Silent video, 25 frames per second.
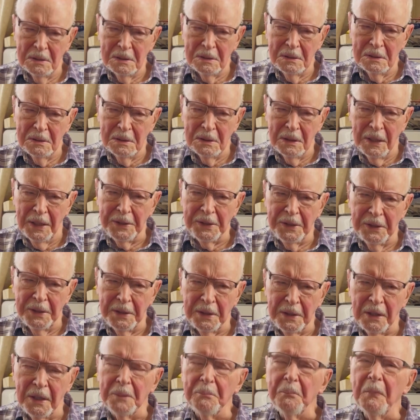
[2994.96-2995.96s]
I
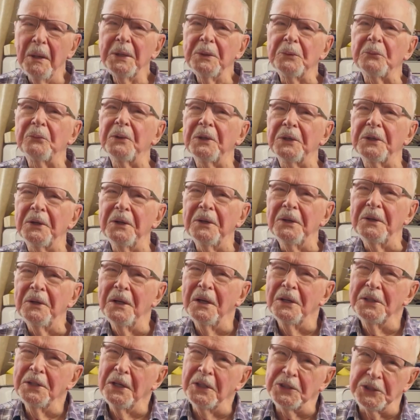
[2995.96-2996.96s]
think I met one.
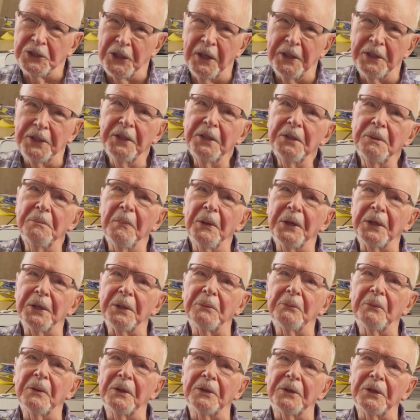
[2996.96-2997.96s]
Yes, I did meet
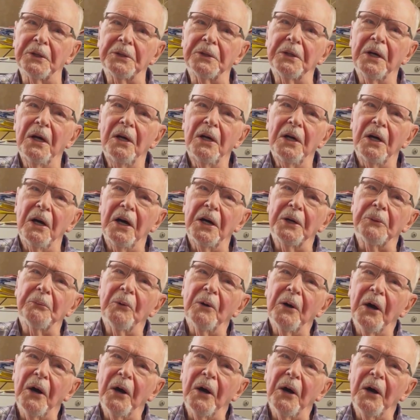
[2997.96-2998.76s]
one. I